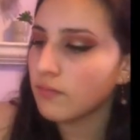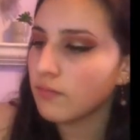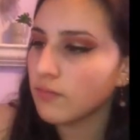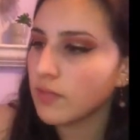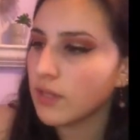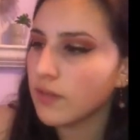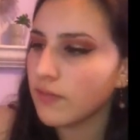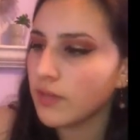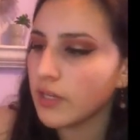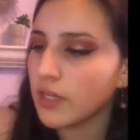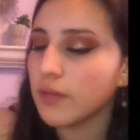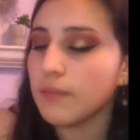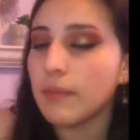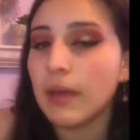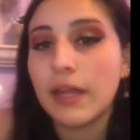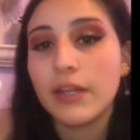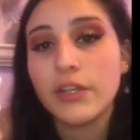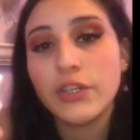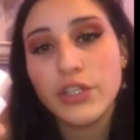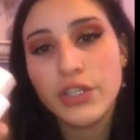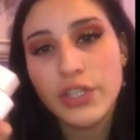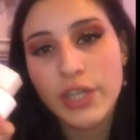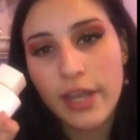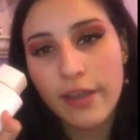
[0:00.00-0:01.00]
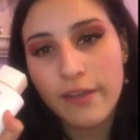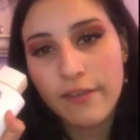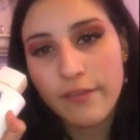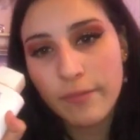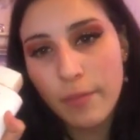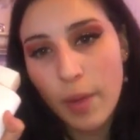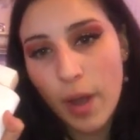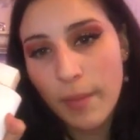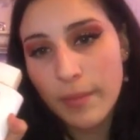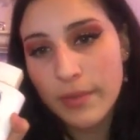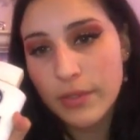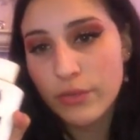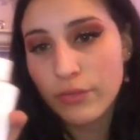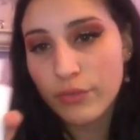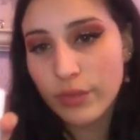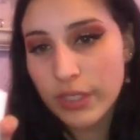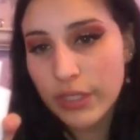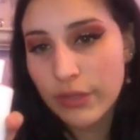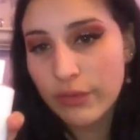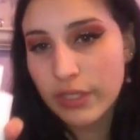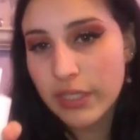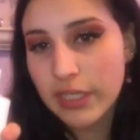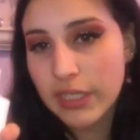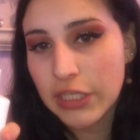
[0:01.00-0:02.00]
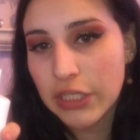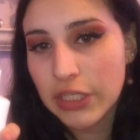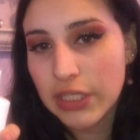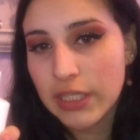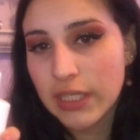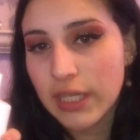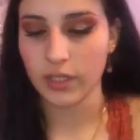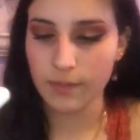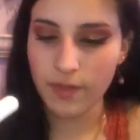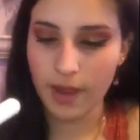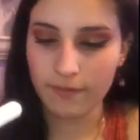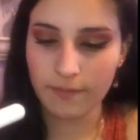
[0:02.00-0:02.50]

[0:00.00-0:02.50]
Nivea Men's Shave Balm. It's really, really good.